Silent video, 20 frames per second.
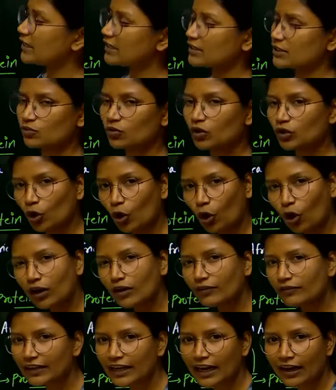summarize what
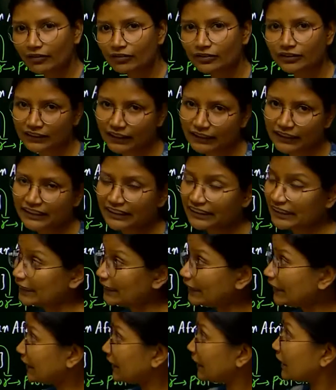all we have studied
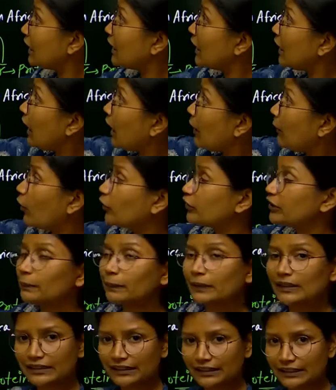till yet about
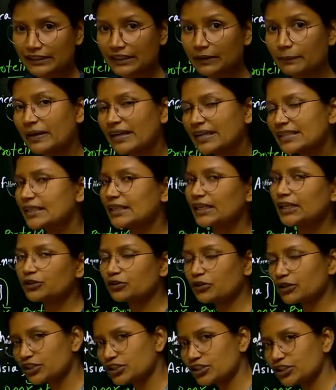the pulses. The basic
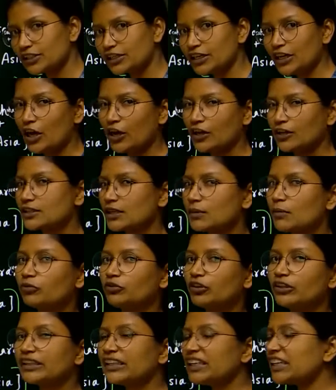introduction,
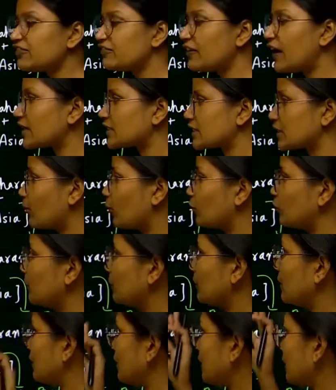some of the key facts
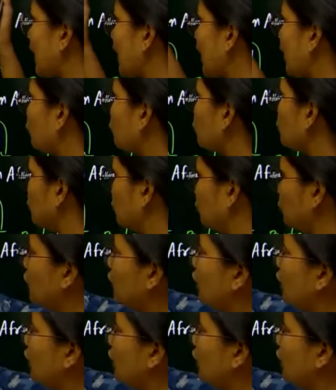about the pulses I have told